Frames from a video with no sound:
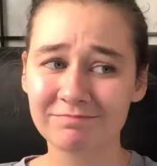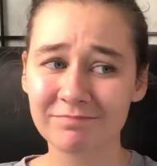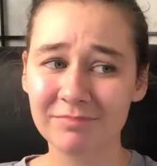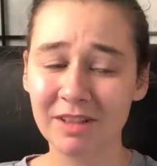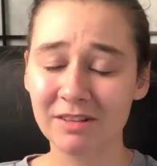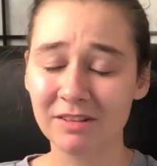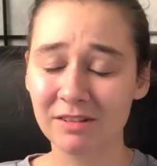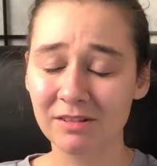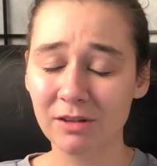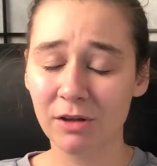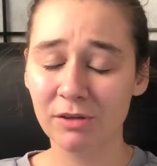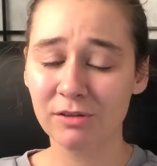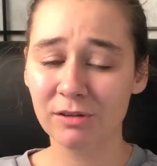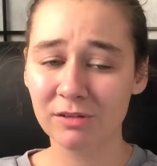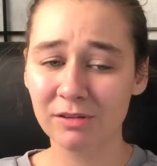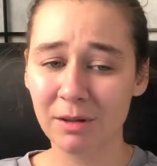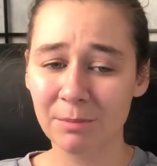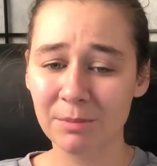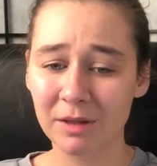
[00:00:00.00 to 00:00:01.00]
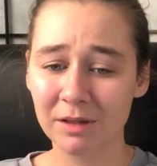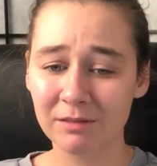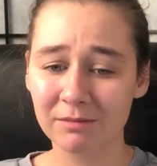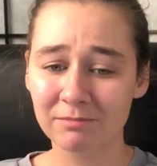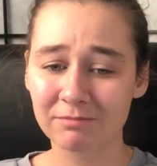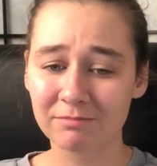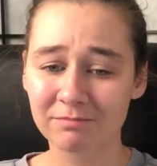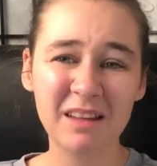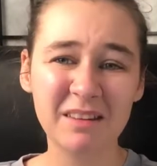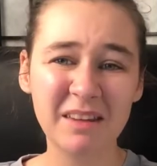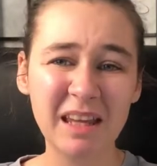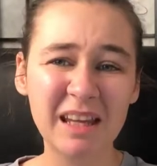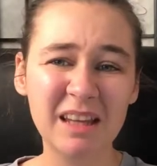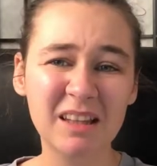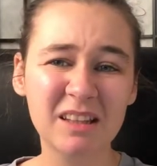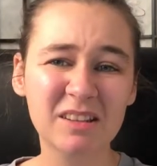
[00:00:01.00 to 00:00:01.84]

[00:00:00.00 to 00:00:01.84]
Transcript: This is also something, they